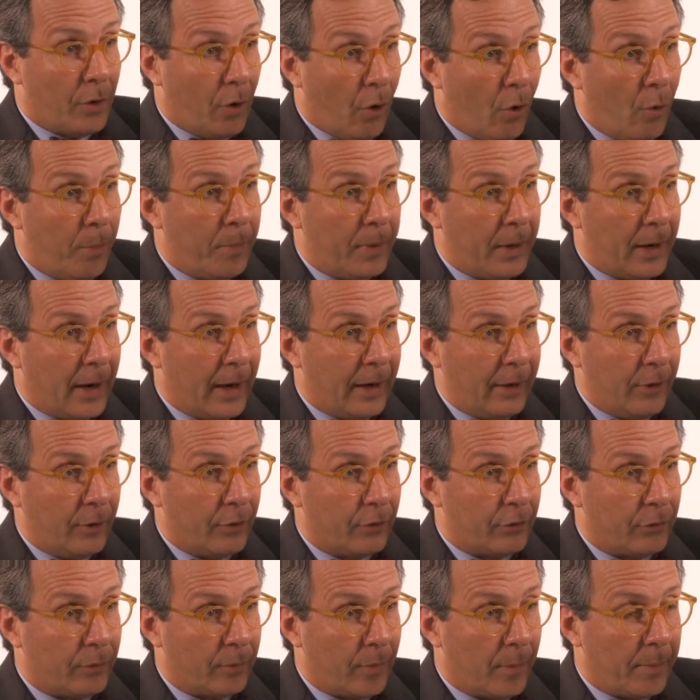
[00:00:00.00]
open
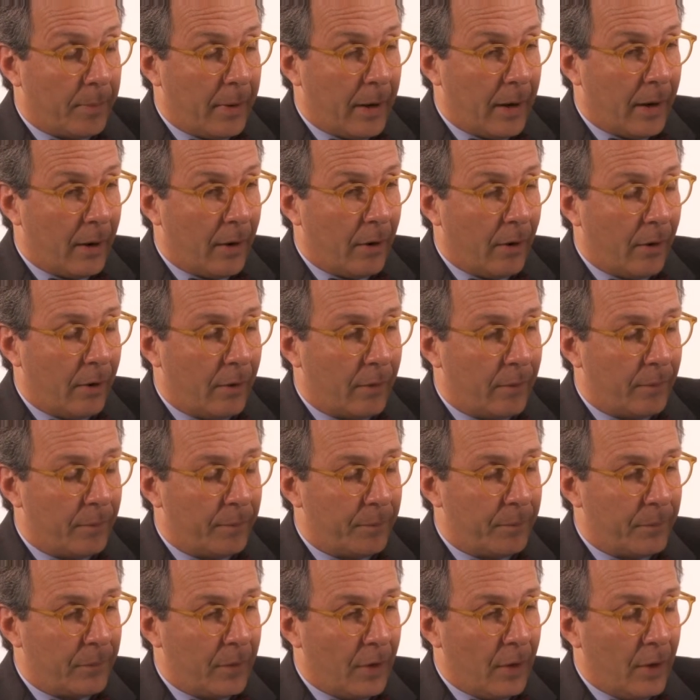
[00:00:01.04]
aneurysm repair,
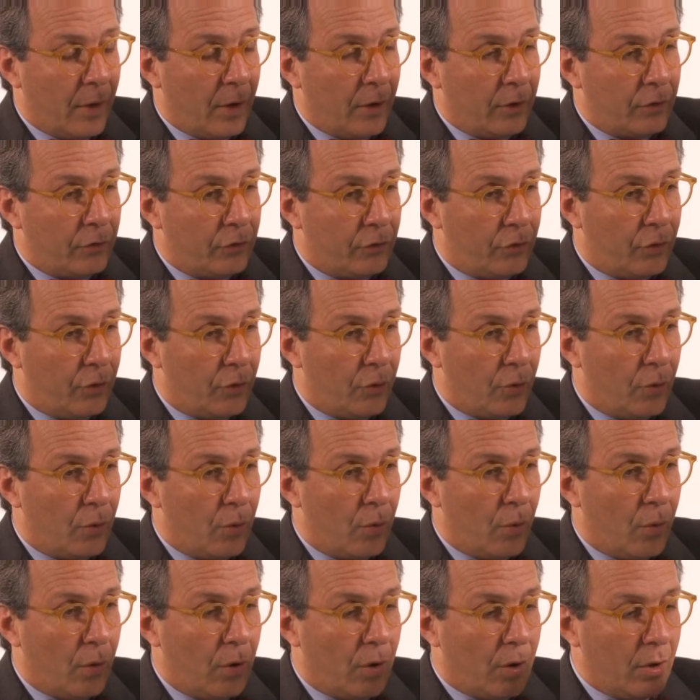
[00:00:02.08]

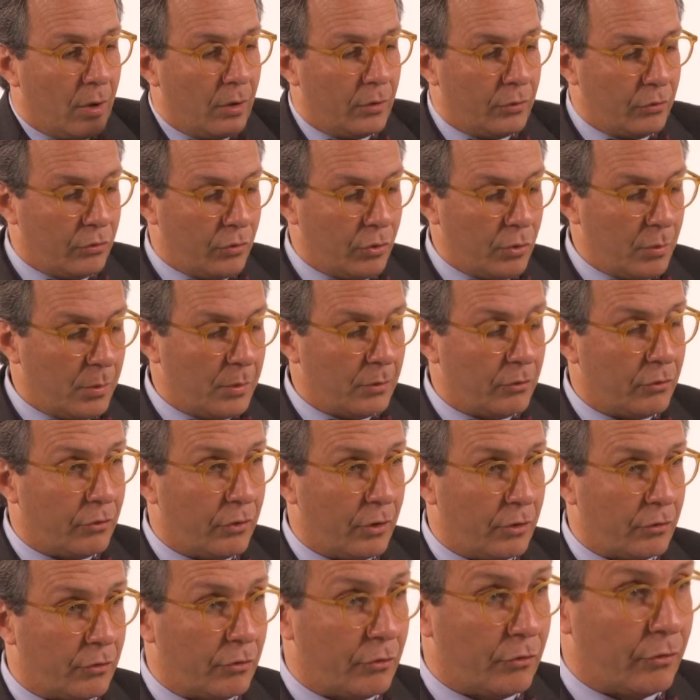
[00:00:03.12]
to 2
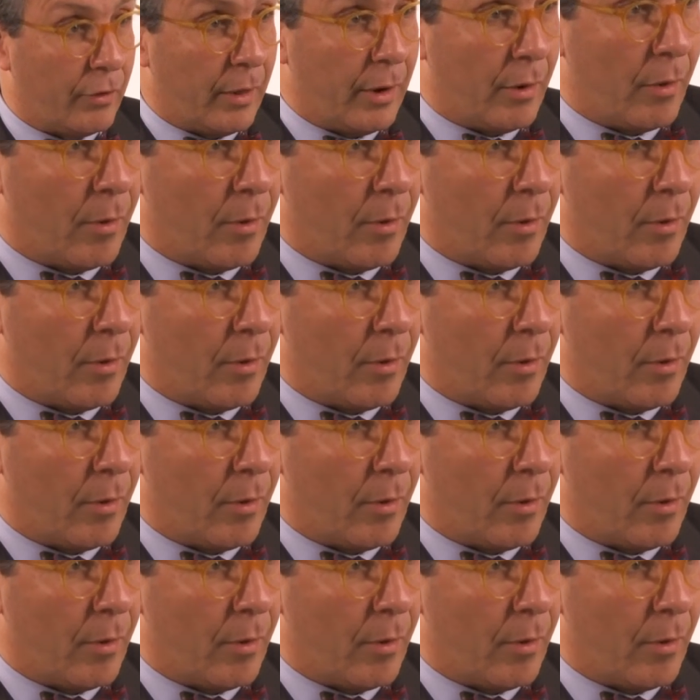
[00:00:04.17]
incisions that are